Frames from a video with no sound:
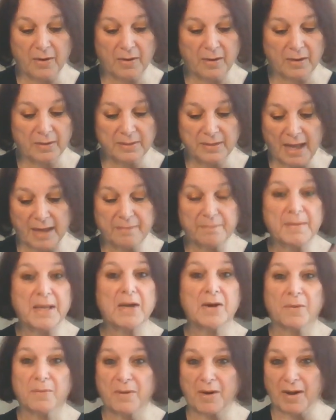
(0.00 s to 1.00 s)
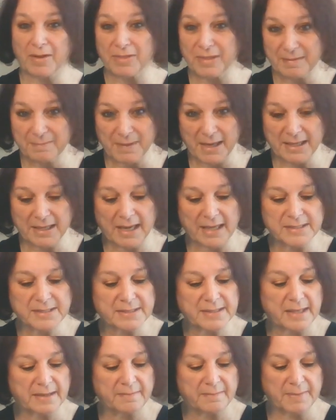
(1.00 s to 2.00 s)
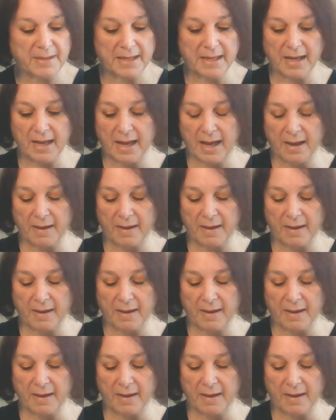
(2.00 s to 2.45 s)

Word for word: led me, or where I think my guides led me.